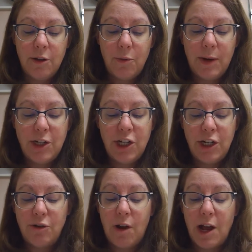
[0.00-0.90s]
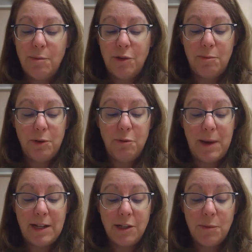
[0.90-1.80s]
The ones she'd drawn with her blue
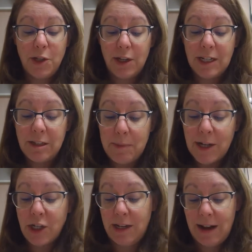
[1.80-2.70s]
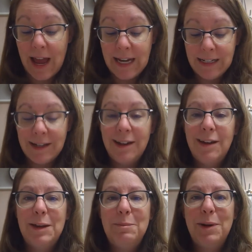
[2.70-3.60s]
pencil would look especially nice
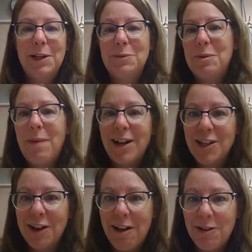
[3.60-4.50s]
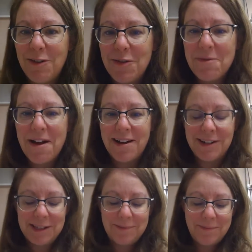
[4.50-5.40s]
because it would match the color of the rugs.